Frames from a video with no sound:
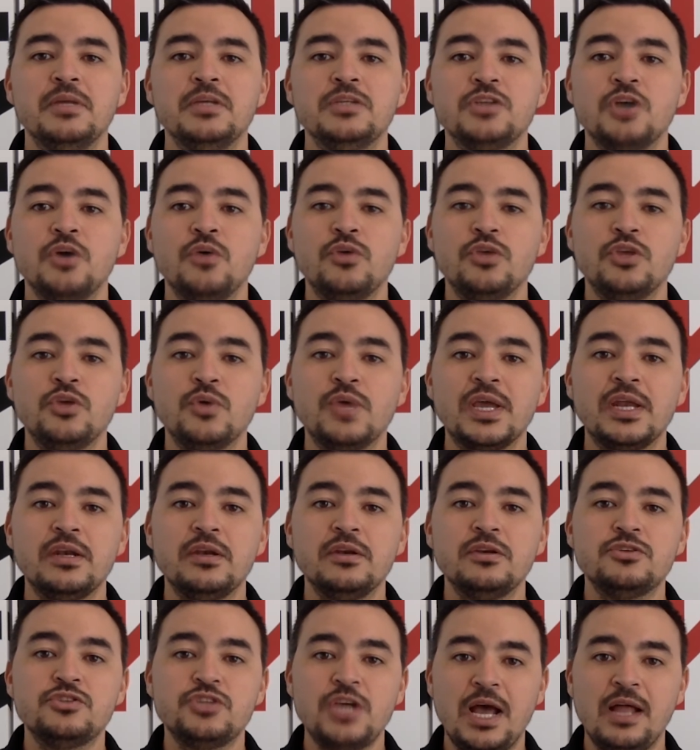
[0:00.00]
So you
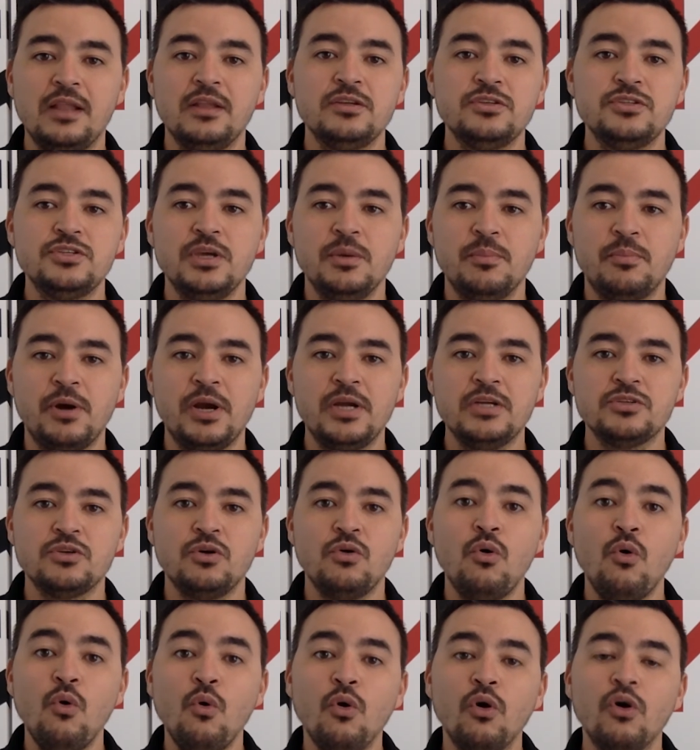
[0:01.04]
can challenge the
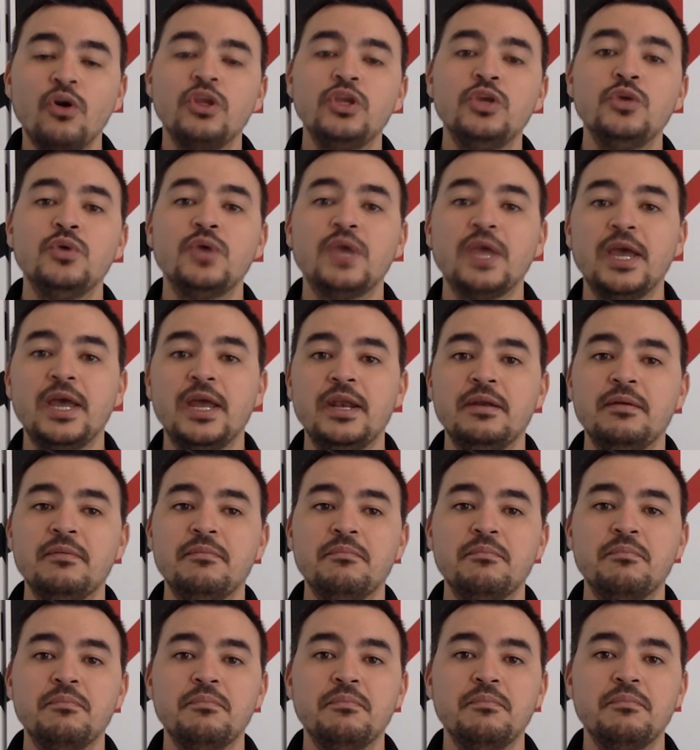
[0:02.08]
appraisal or you
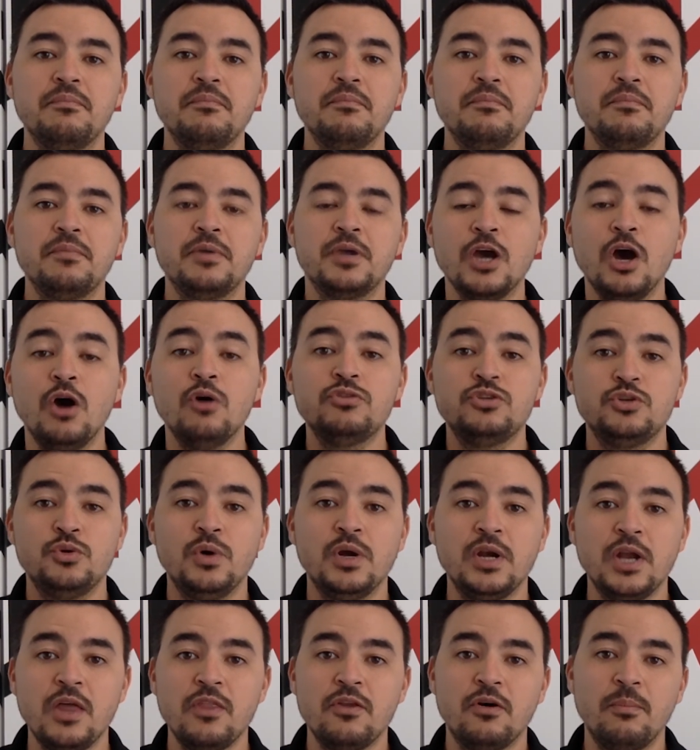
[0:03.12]
can go
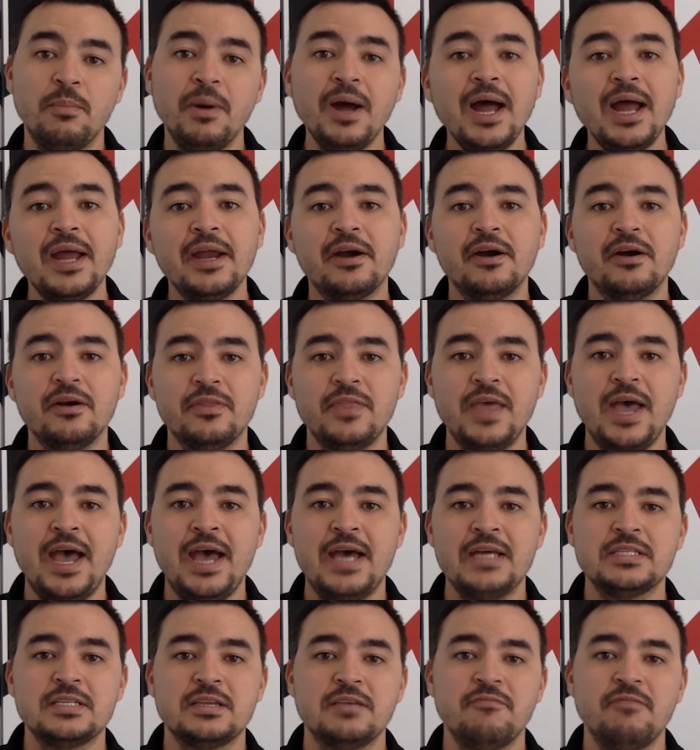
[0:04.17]
to another buyer that
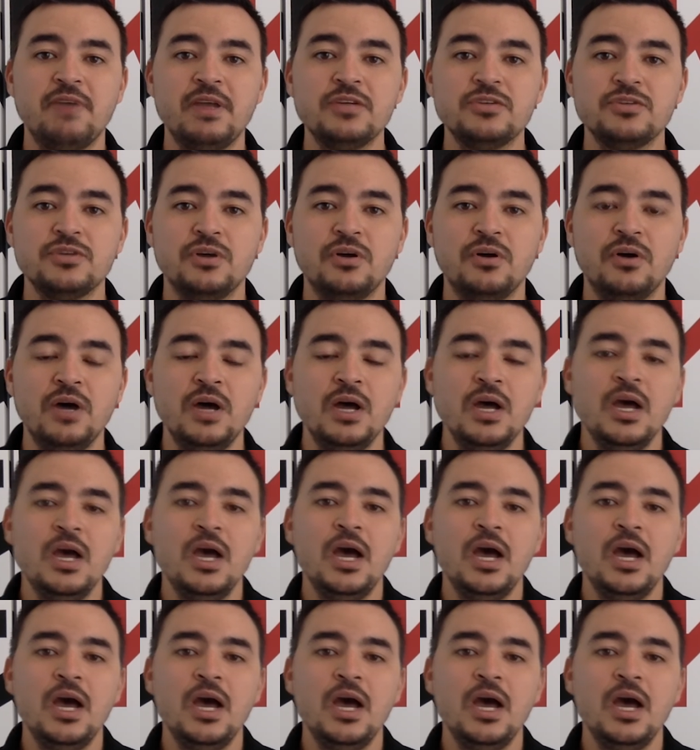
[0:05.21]
has conventional.